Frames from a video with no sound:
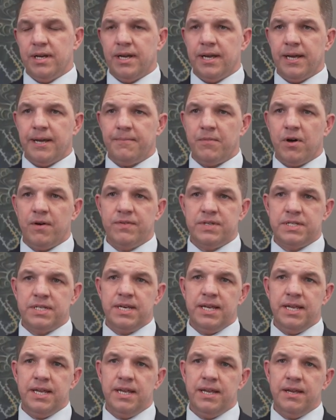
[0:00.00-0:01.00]

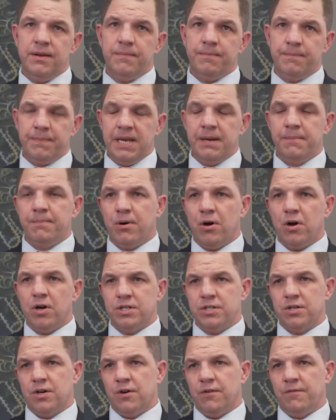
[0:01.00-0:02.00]
Obviously, being
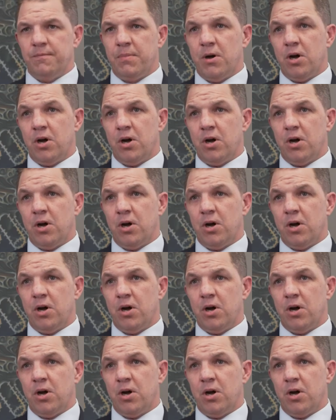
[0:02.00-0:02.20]
part of